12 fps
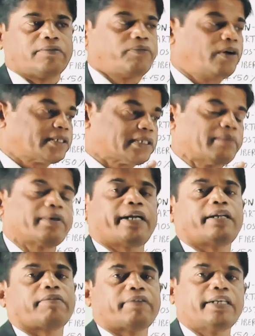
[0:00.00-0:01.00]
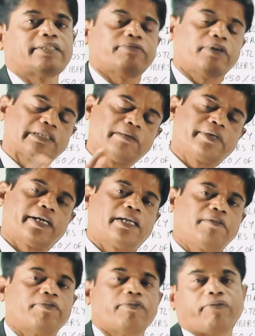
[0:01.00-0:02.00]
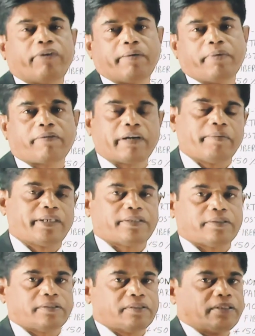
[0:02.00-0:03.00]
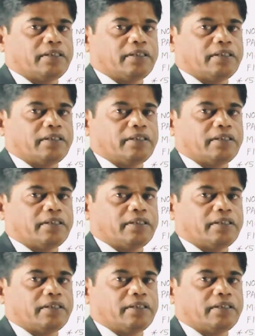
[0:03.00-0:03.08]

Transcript: for some kind of dyes, for some kind of fiber fabrics.